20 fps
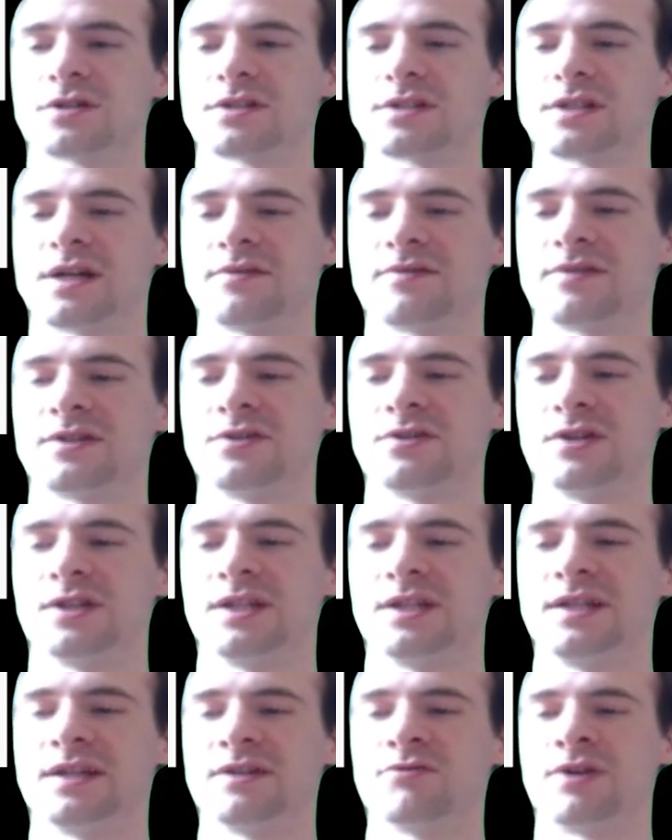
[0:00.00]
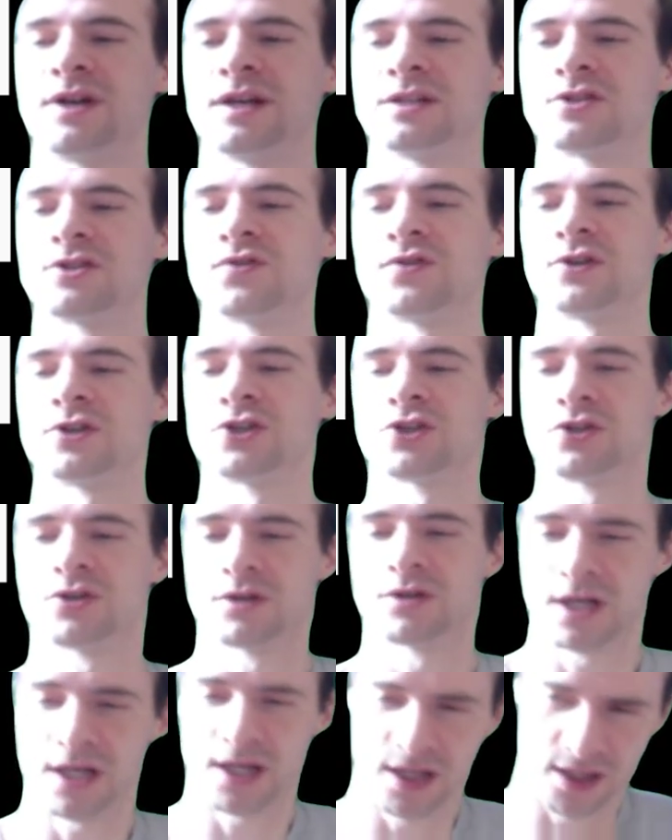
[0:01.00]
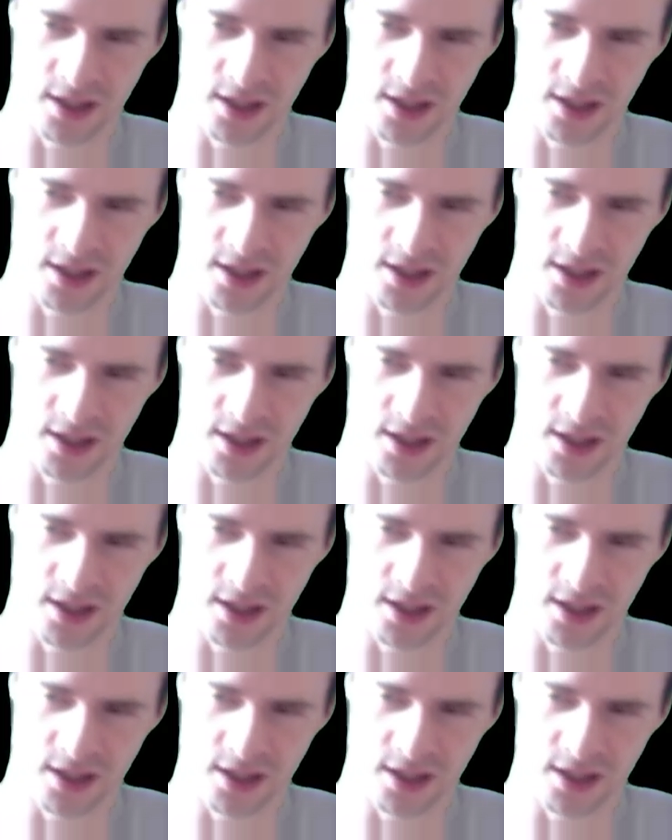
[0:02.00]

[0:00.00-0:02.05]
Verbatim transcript: stuff in your leading range for sure.